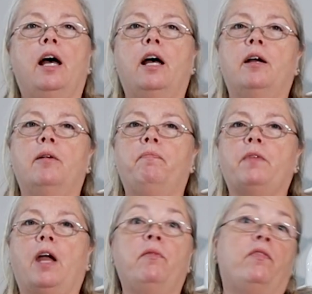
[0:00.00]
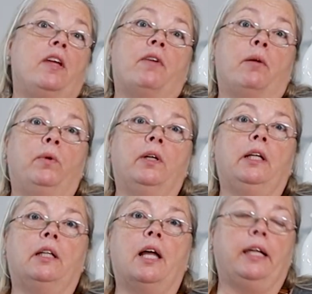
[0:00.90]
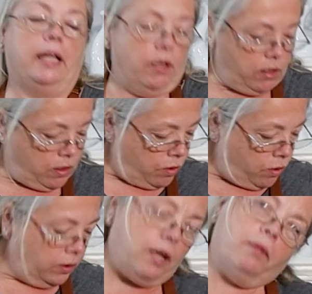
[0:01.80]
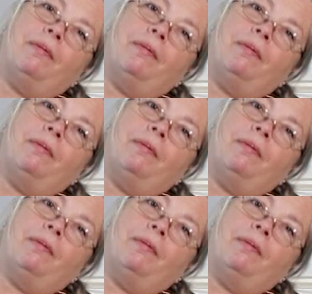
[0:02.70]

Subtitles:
If I'm really lucky, hold on,